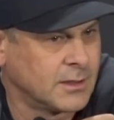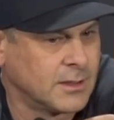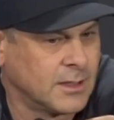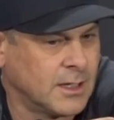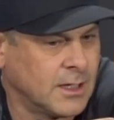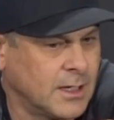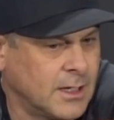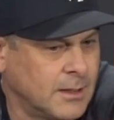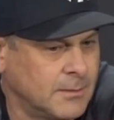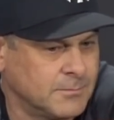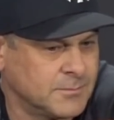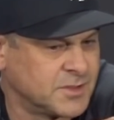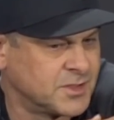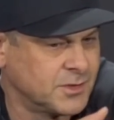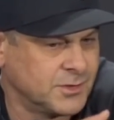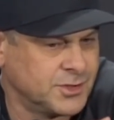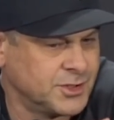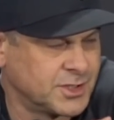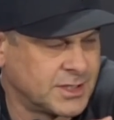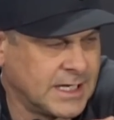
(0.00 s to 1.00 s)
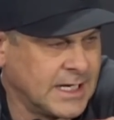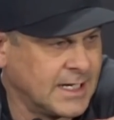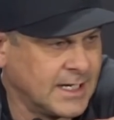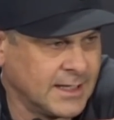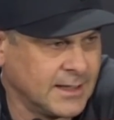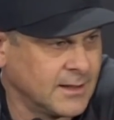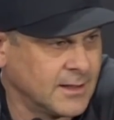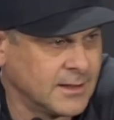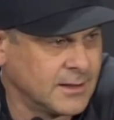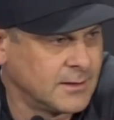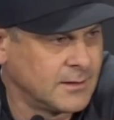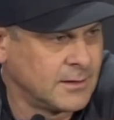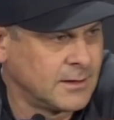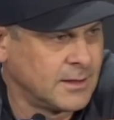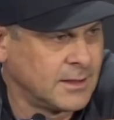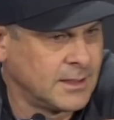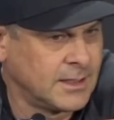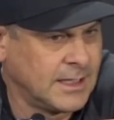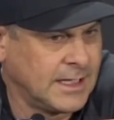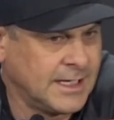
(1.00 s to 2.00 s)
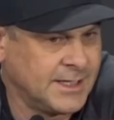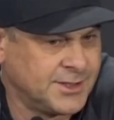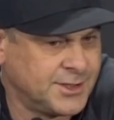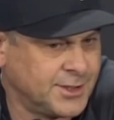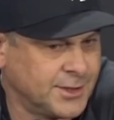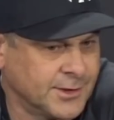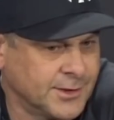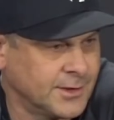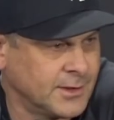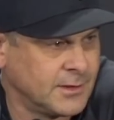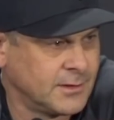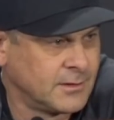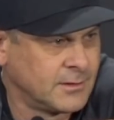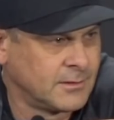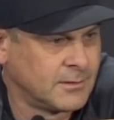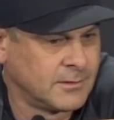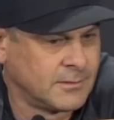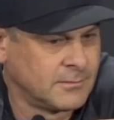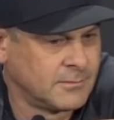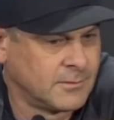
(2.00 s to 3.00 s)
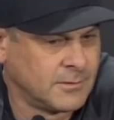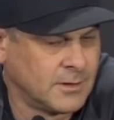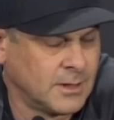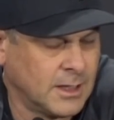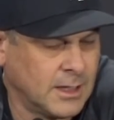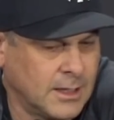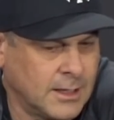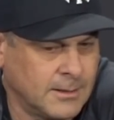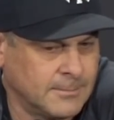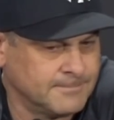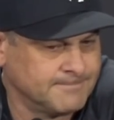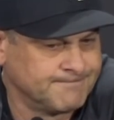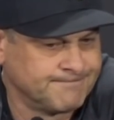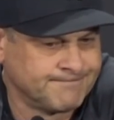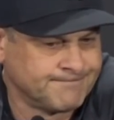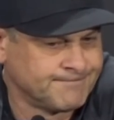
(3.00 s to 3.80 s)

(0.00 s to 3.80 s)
Um, so just getting the easier um,